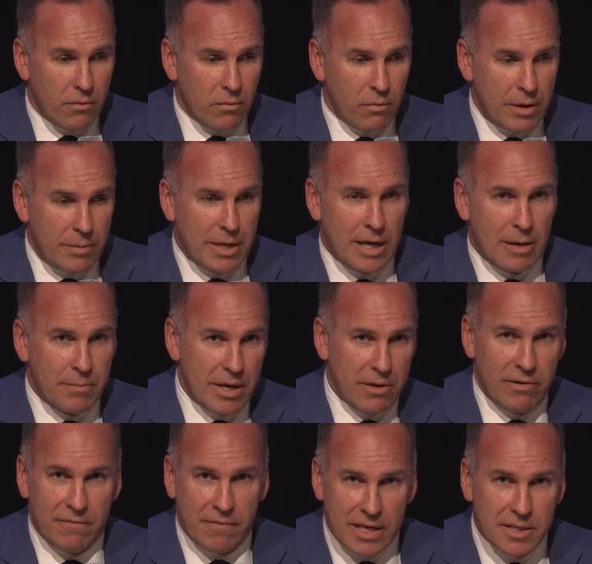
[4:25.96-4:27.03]
we become
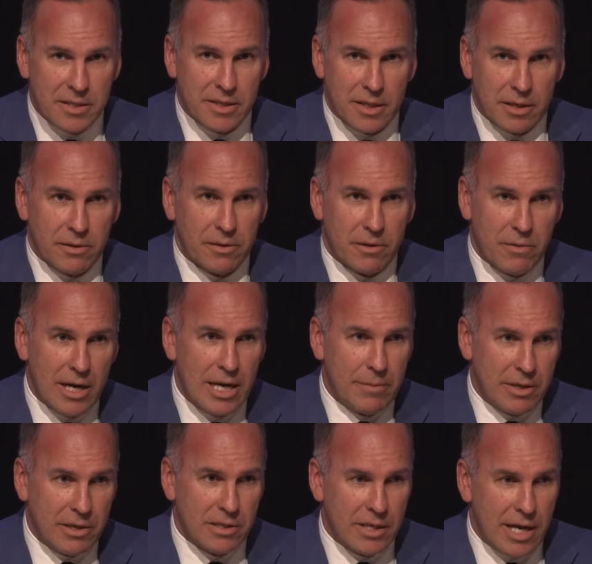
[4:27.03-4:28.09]
better investors along the way
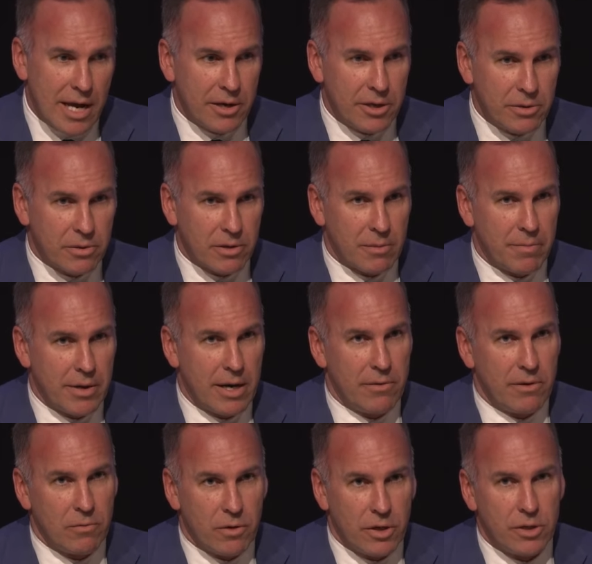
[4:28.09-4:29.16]
because now you're
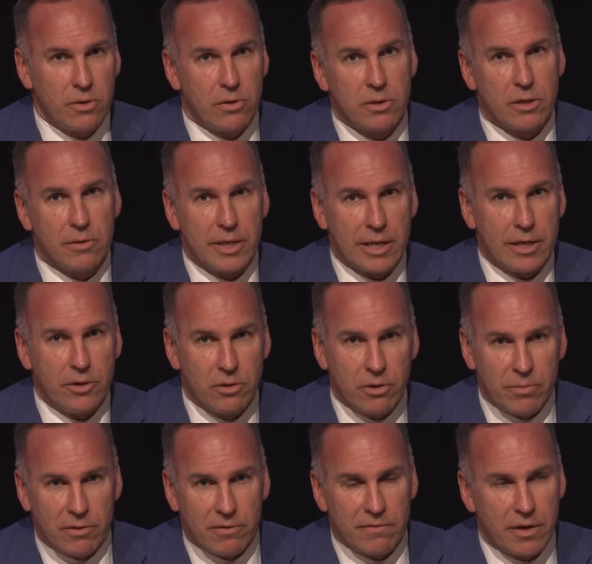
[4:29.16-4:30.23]
comparing what you're doing in
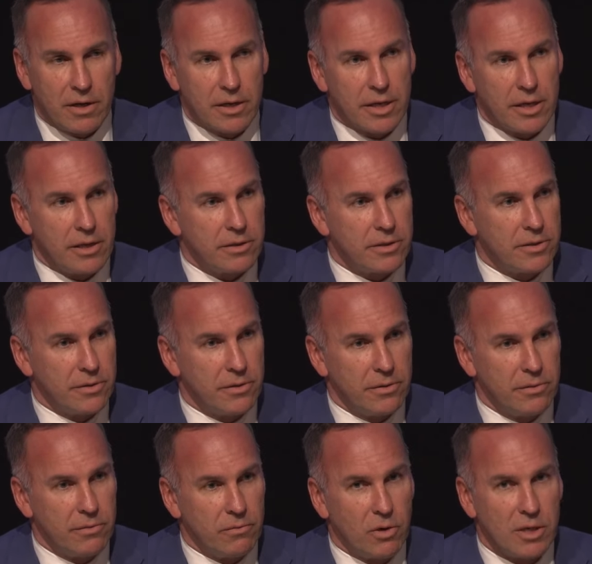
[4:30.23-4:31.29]
your portfolio
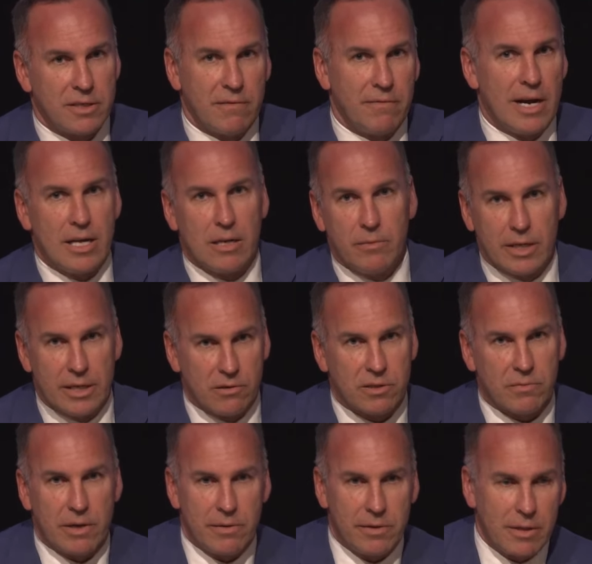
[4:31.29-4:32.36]
to what's available
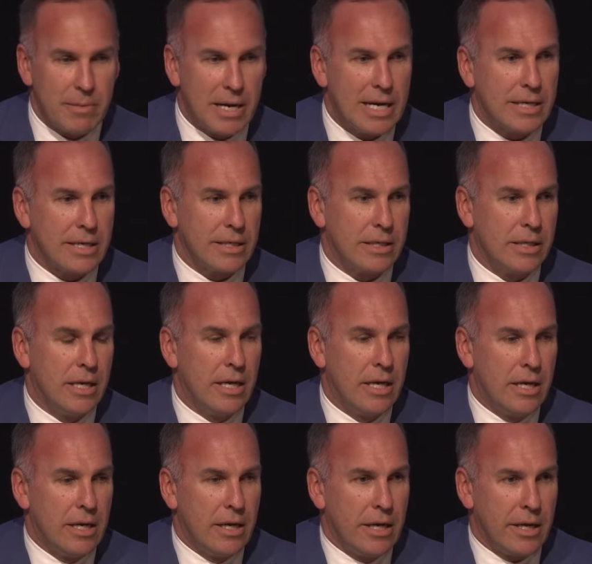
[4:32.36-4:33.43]
elsewhere in the market.
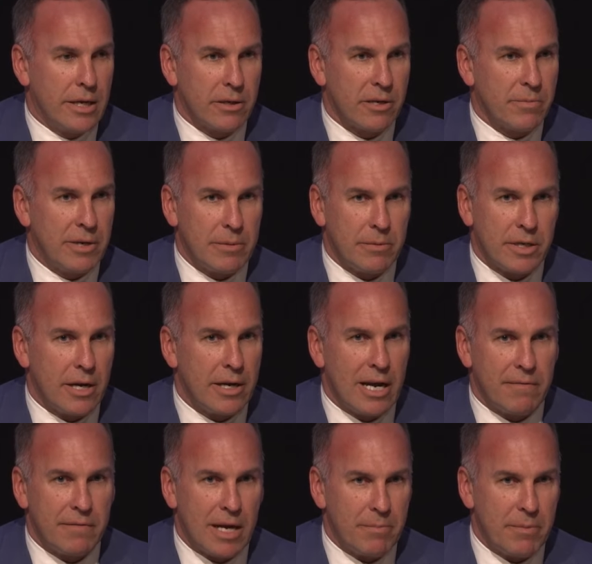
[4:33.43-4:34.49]
And a lot of people don't
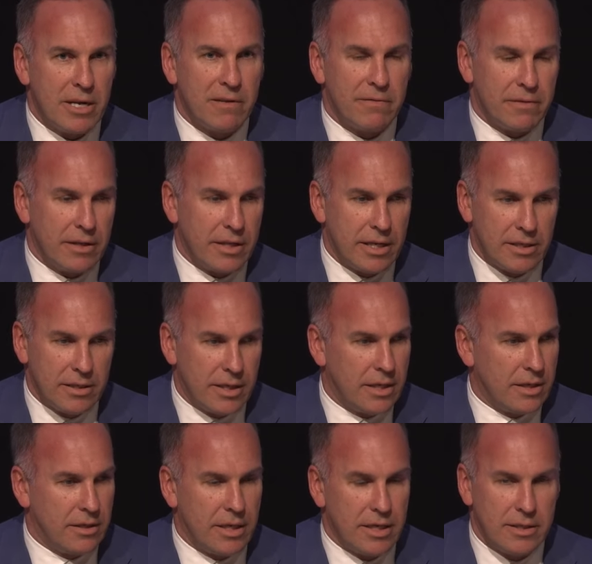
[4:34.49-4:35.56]
have that benefit. They're
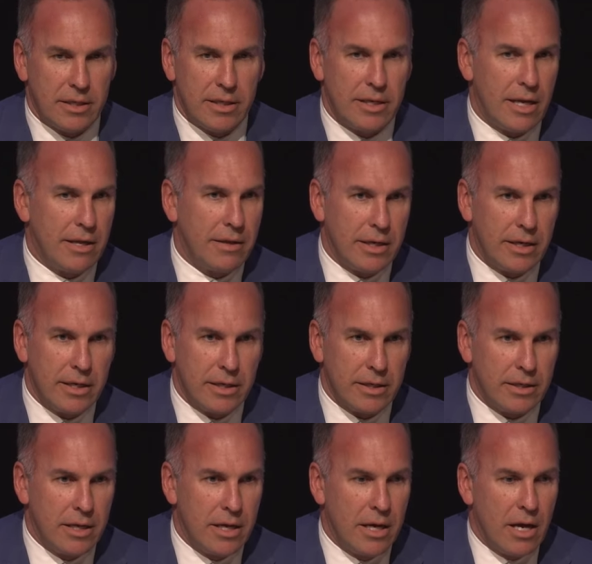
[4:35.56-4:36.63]
sitting there
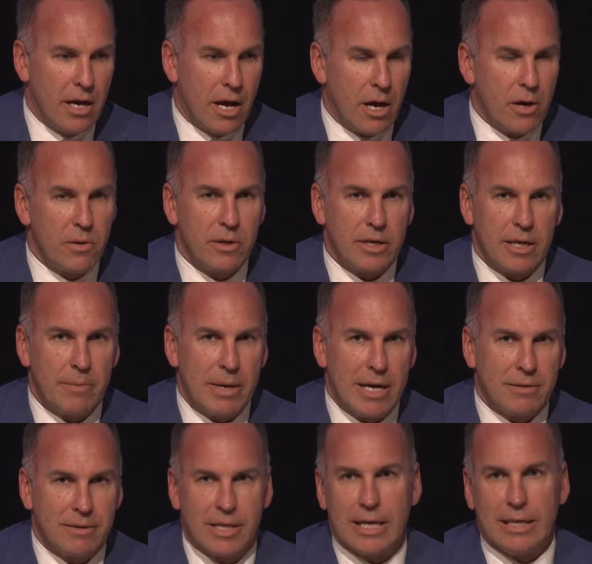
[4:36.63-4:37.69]
thinking only
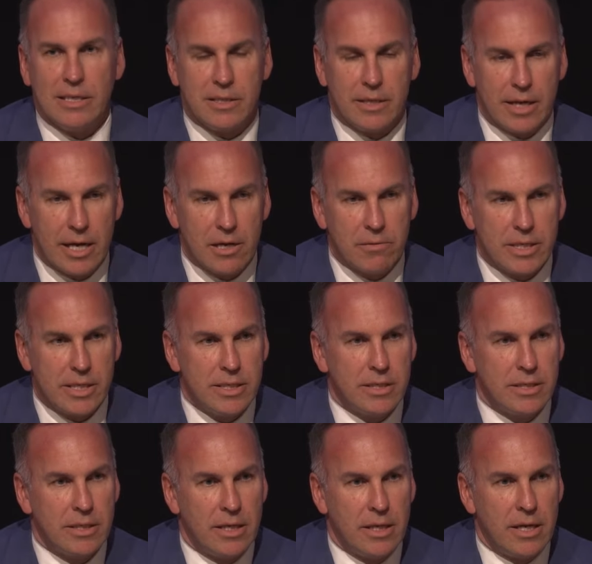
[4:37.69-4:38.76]
about, say, listed
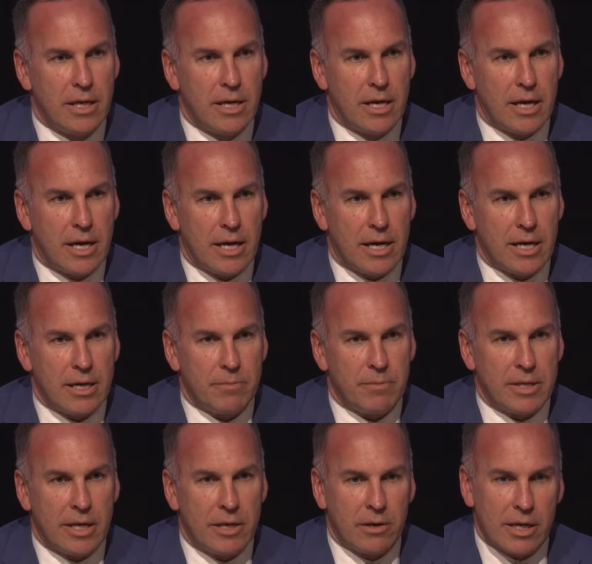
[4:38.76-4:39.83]
equities, but
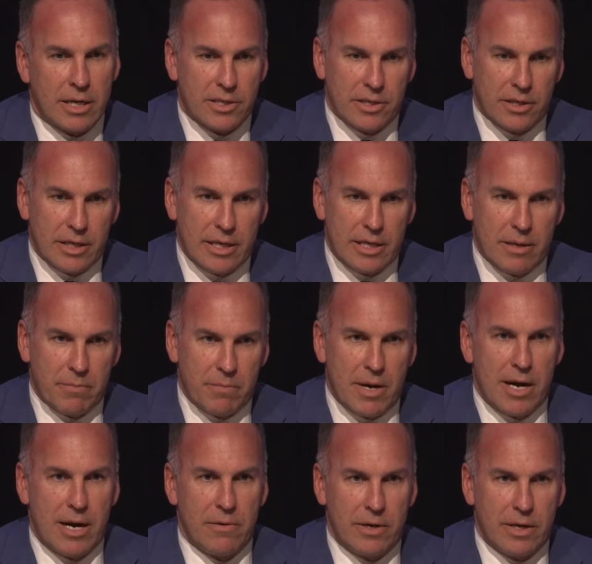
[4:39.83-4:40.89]
they're not actually
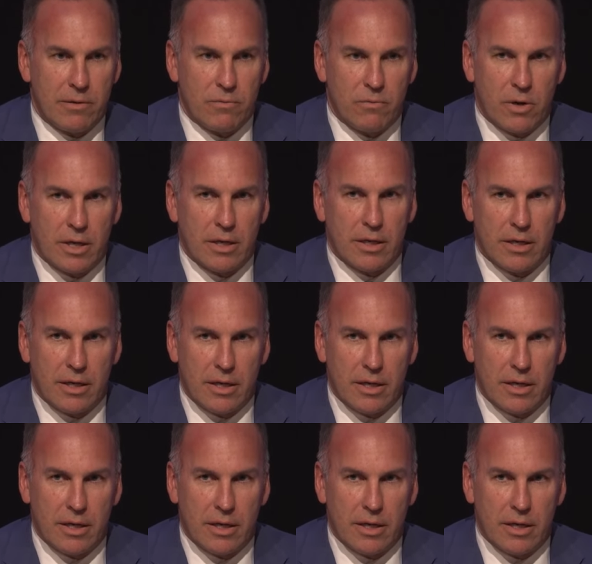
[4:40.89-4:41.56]
comparing what